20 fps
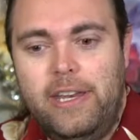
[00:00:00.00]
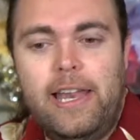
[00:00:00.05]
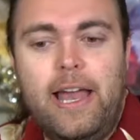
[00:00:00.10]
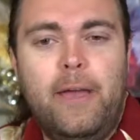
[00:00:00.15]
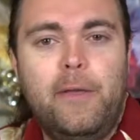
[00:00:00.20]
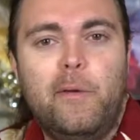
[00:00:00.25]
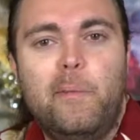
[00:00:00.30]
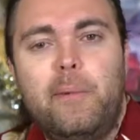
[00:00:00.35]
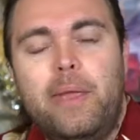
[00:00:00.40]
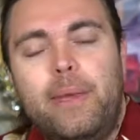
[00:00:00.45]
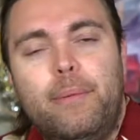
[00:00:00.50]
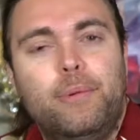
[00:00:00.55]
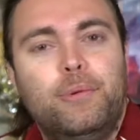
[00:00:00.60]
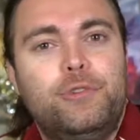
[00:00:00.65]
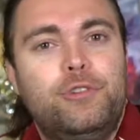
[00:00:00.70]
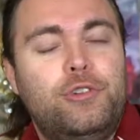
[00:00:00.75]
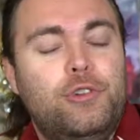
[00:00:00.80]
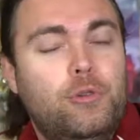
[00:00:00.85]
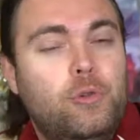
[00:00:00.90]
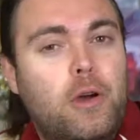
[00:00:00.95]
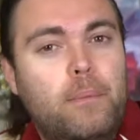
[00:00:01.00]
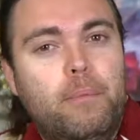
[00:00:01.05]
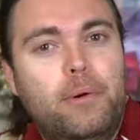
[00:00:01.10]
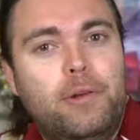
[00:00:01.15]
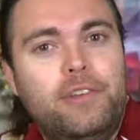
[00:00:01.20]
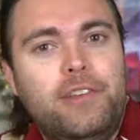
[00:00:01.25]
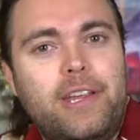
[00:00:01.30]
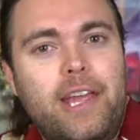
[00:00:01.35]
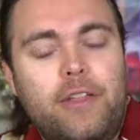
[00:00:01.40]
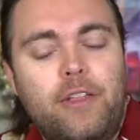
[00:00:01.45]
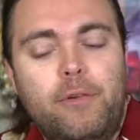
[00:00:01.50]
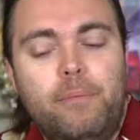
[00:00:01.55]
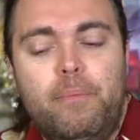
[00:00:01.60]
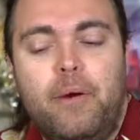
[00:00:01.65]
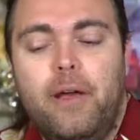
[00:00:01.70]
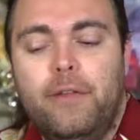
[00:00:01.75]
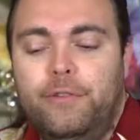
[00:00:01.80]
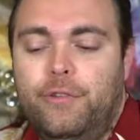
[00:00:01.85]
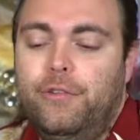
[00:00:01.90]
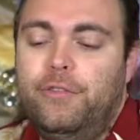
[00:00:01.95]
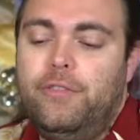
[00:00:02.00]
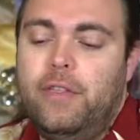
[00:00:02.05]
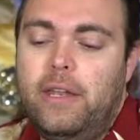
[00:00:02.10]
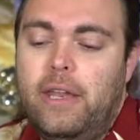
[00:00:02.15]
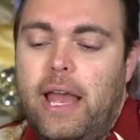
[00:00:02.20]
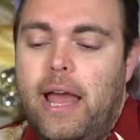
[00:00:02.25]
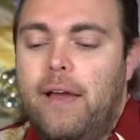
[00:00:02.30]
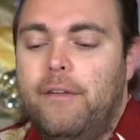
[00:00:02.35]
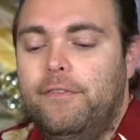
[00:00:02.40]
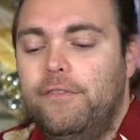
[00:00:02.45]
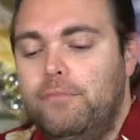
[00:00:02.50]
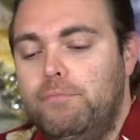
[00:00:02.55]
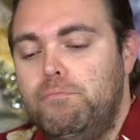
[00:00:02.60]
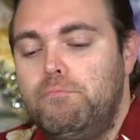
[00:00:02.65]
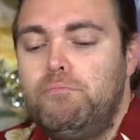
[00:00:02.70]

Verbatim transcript: Now you'll be able to uh, put together puzzles that have